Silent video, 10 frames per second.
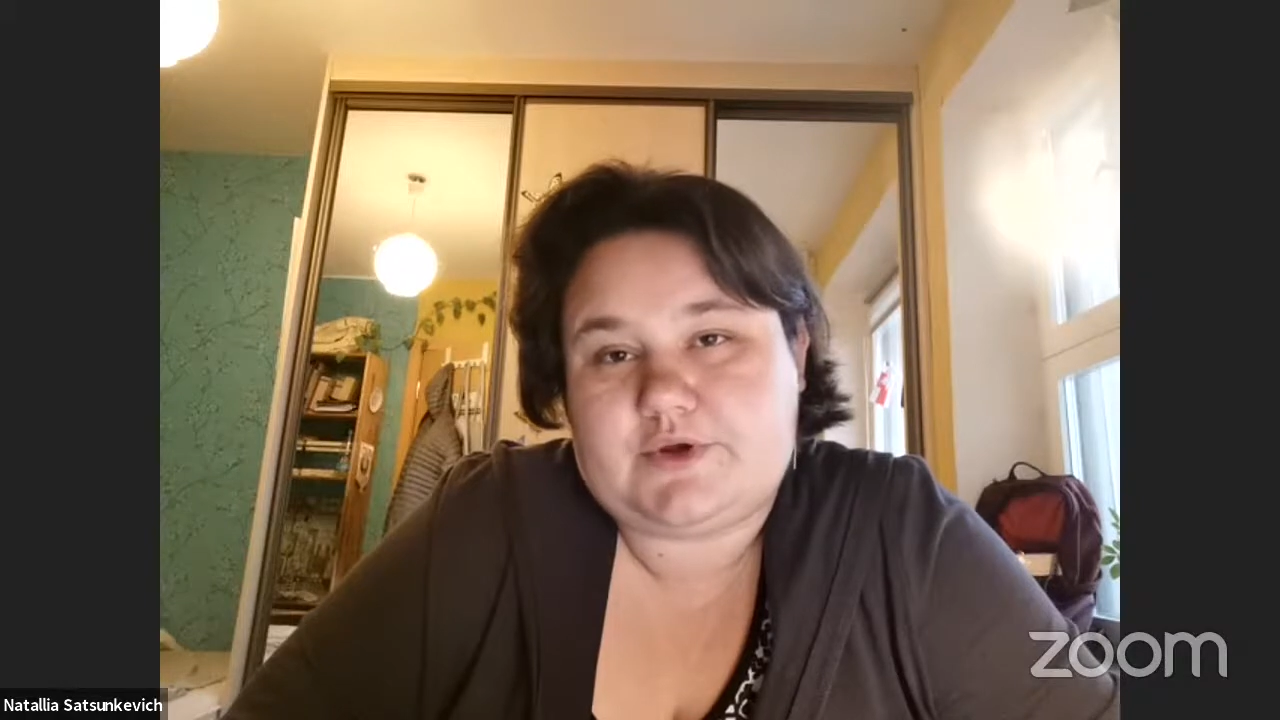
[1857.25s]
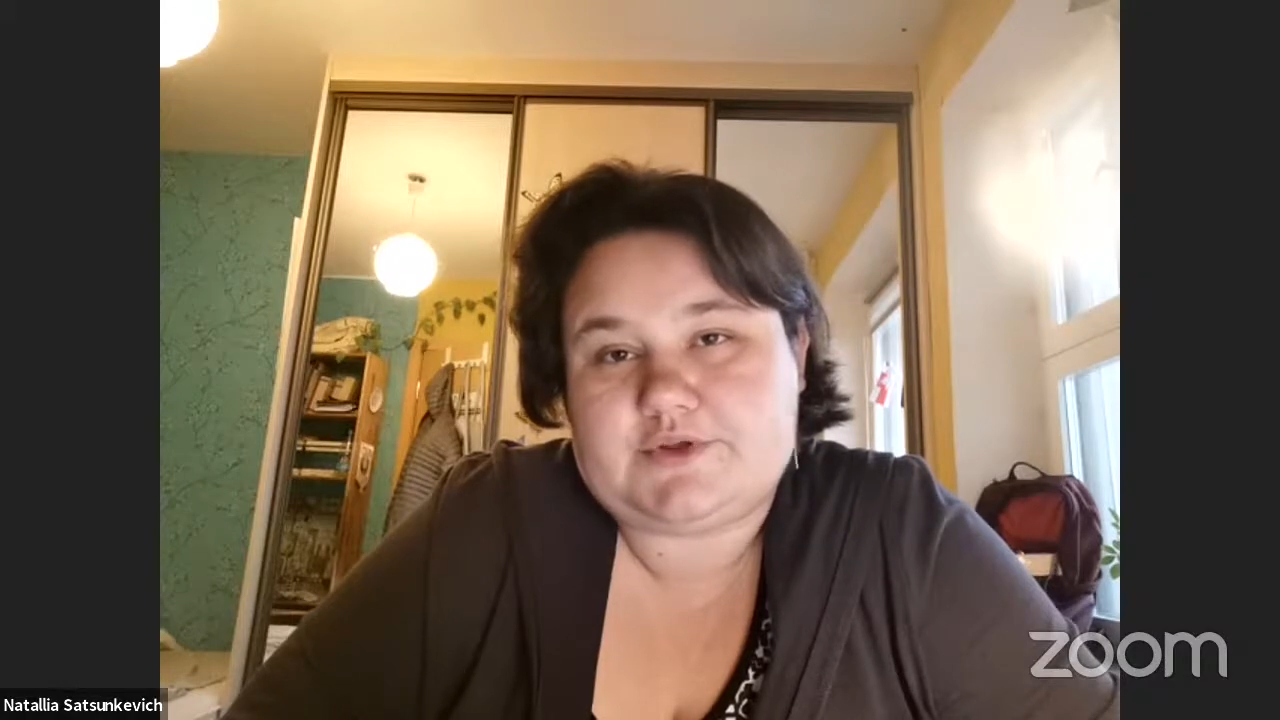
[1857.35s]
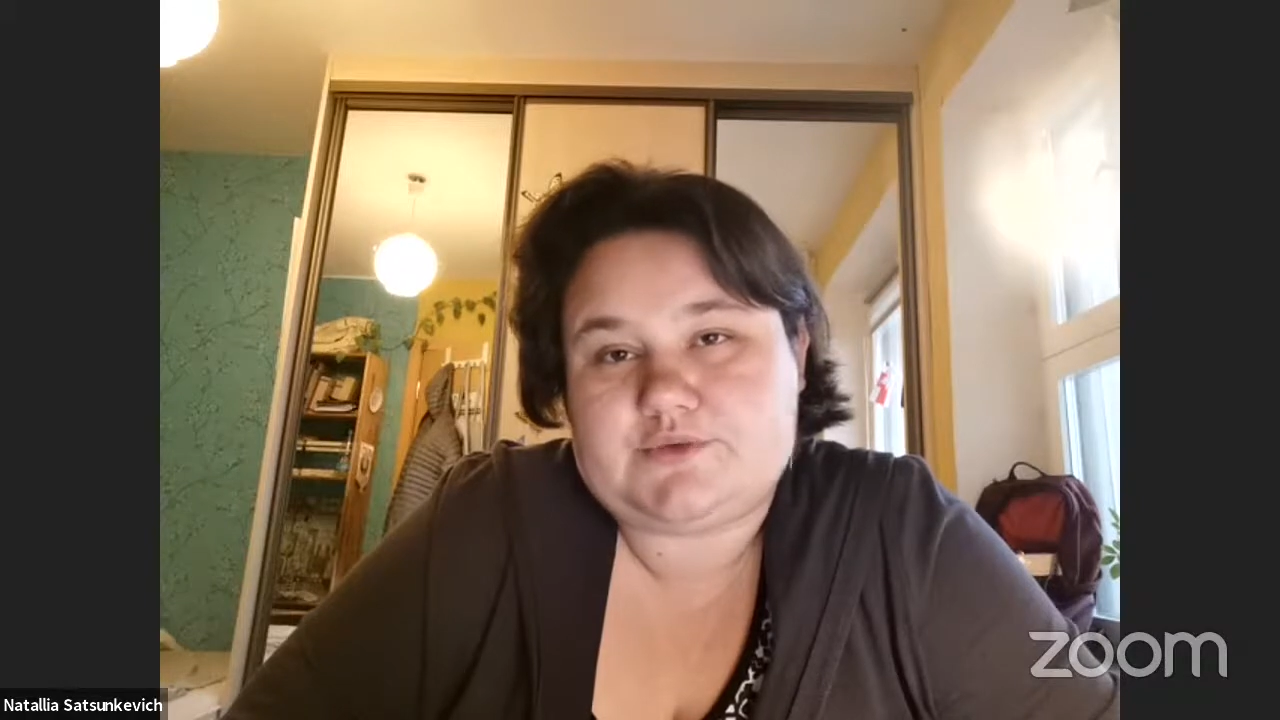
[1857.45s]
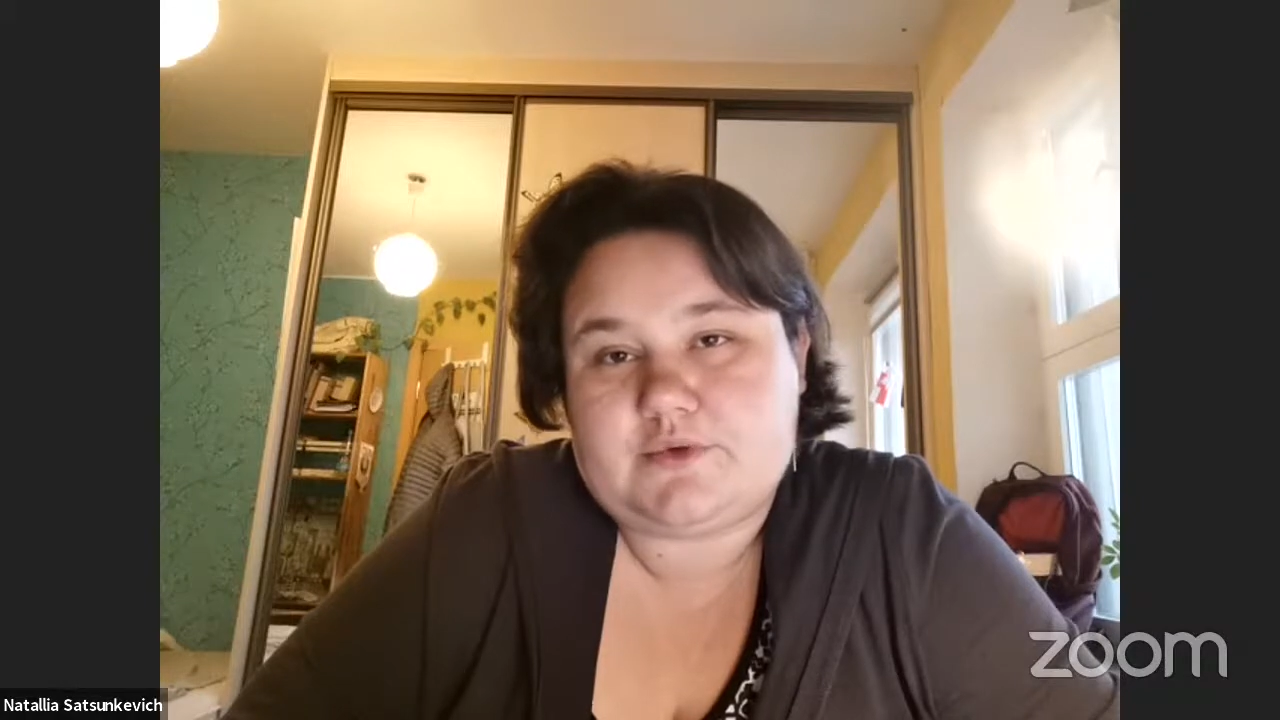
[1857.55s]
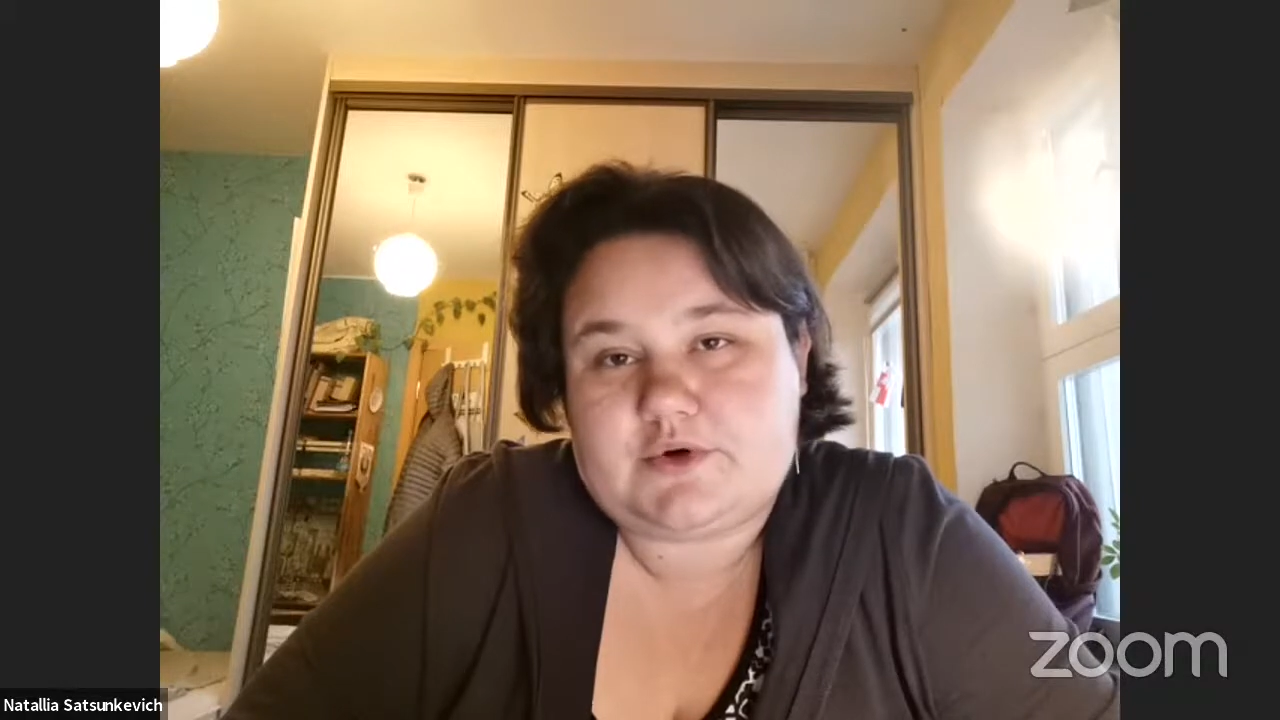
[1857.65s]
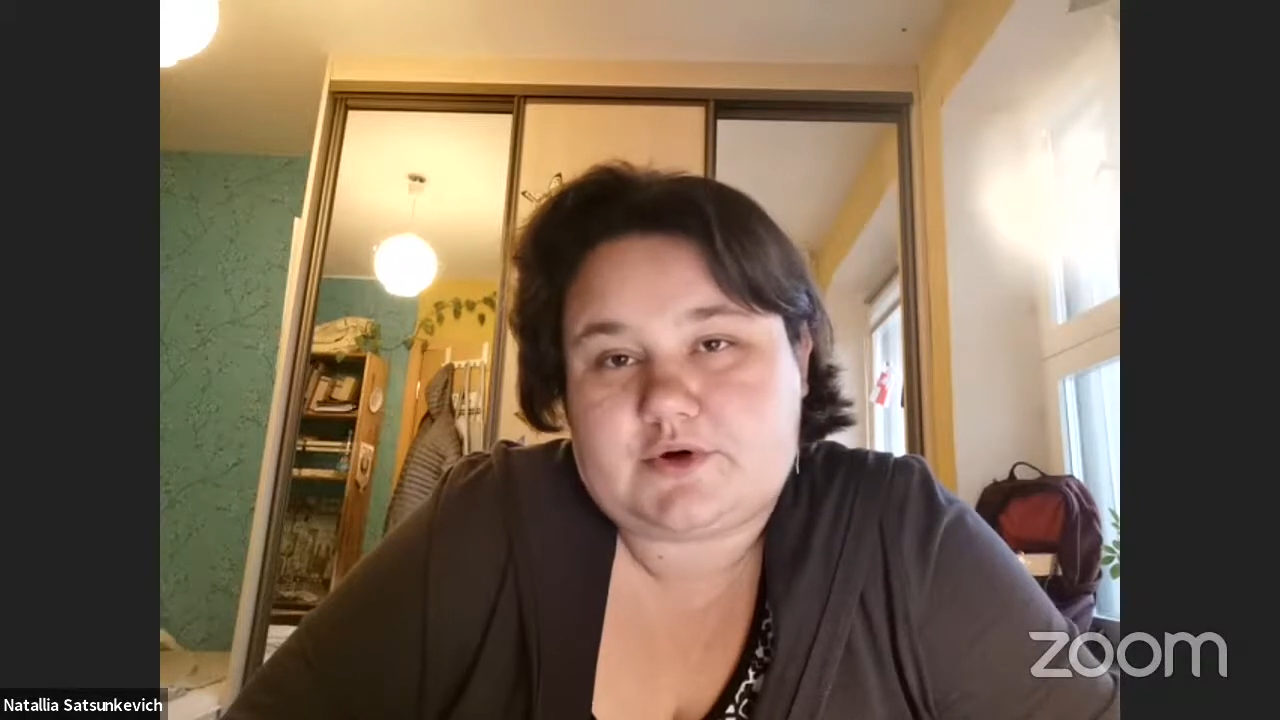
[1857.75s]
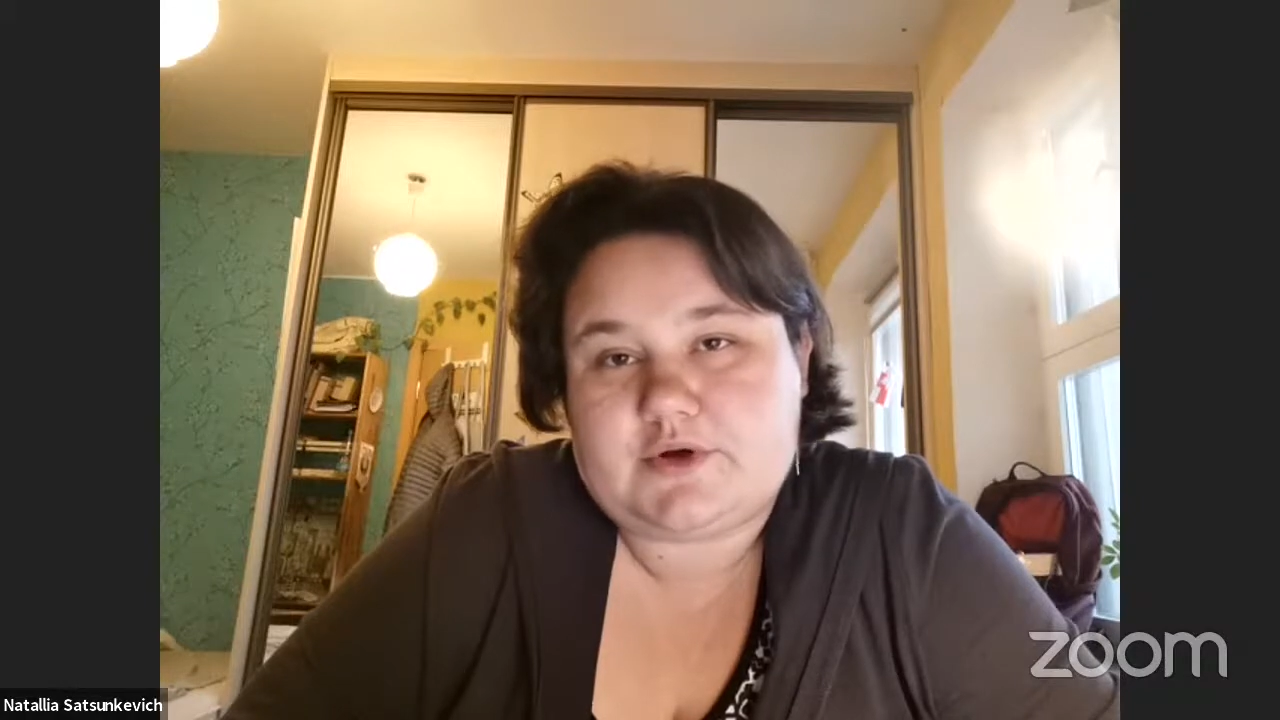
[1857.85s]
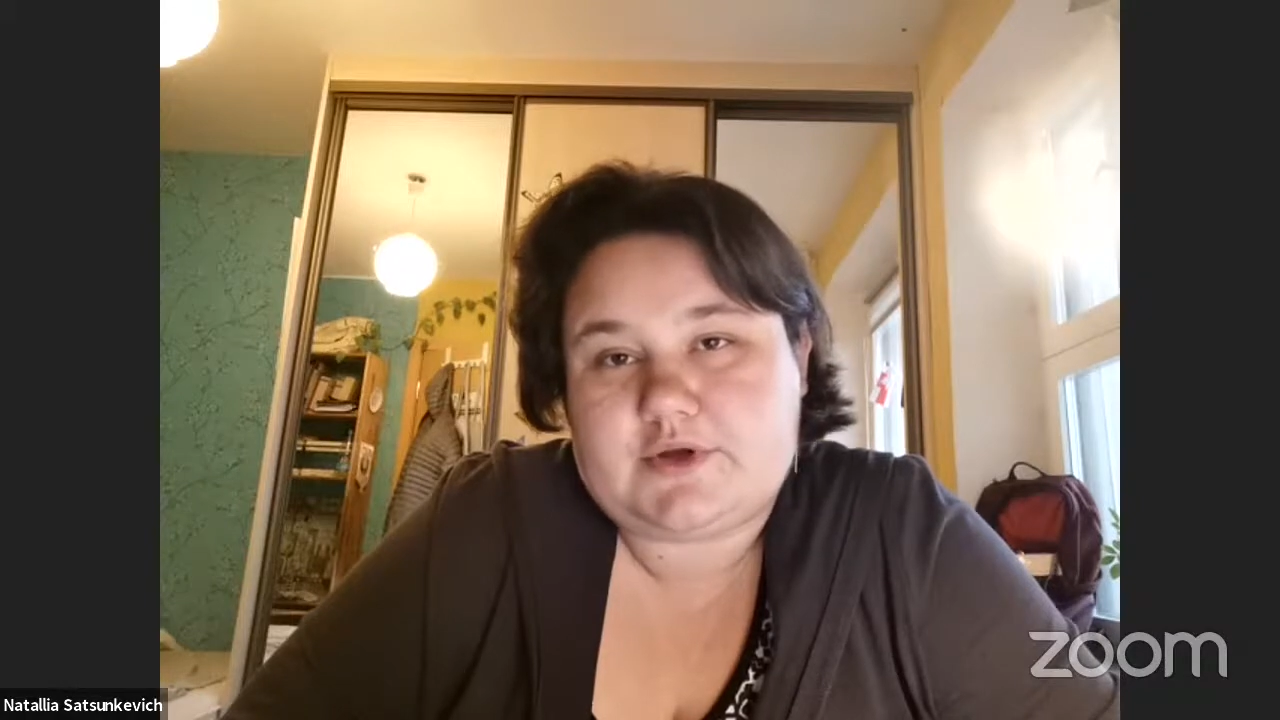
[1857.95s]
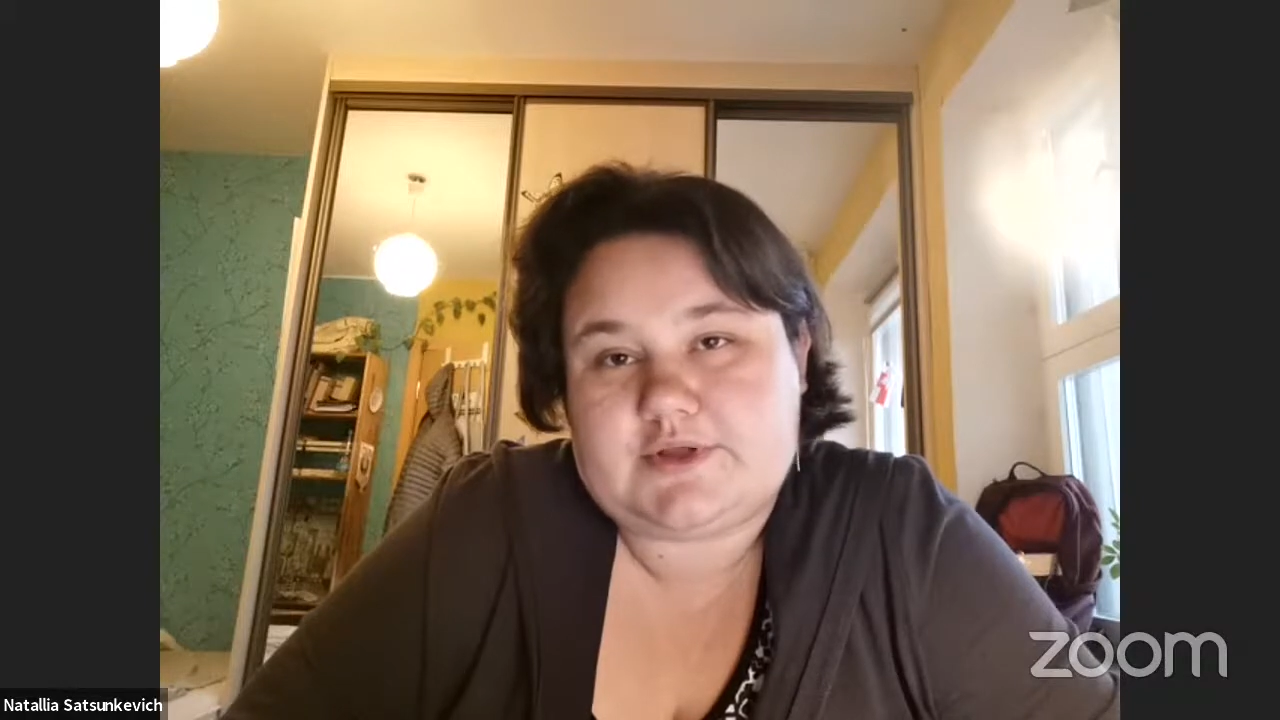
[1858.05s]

rights work